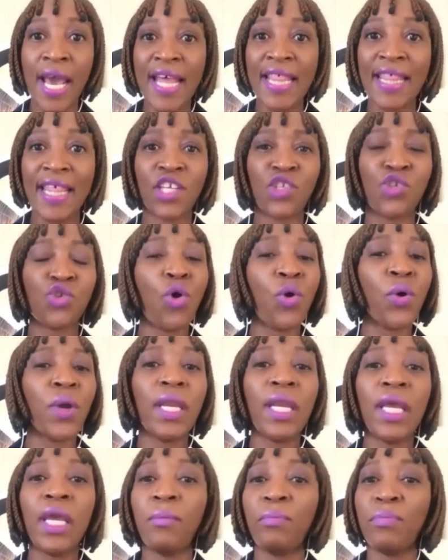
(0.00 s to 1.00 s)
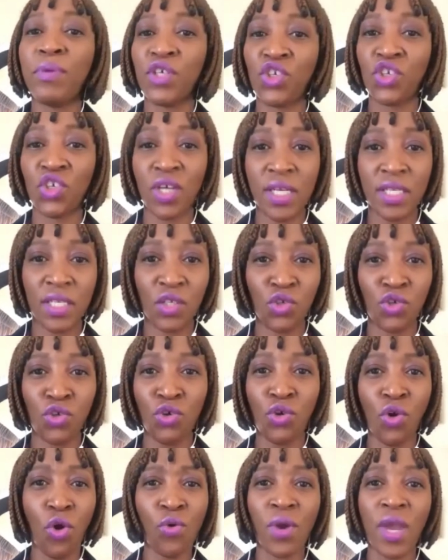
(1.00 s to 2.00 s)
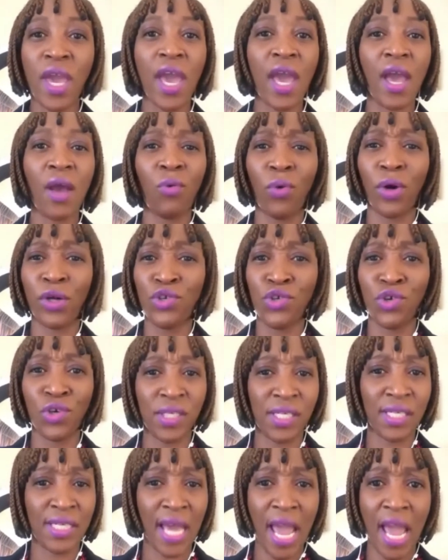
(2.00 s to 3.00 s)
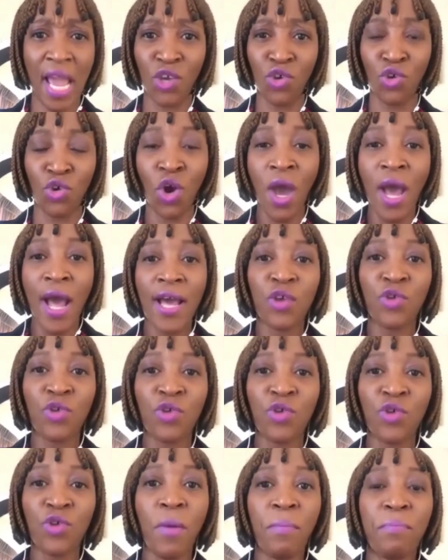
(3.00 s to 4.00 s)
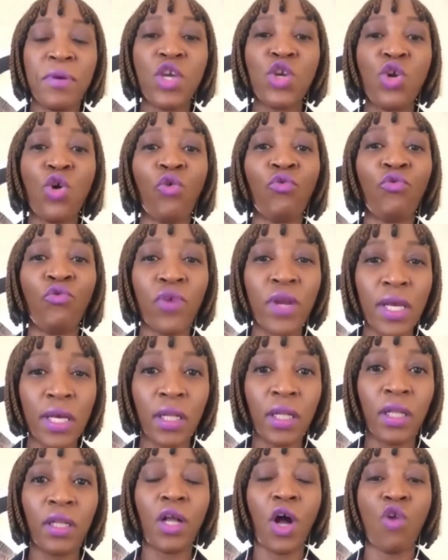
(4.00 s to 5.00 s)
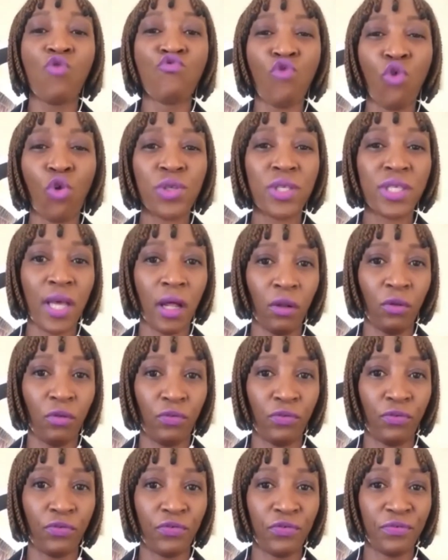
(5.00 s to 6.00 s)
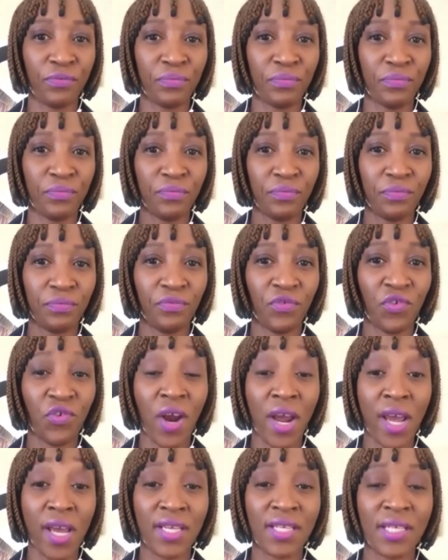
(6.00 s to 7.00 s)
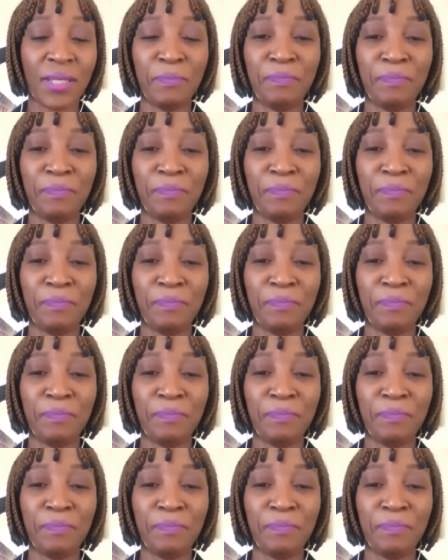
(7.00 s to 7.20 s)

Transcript: There's no inhibitions. You don't care what you're saying. You're being your real raw self. Right?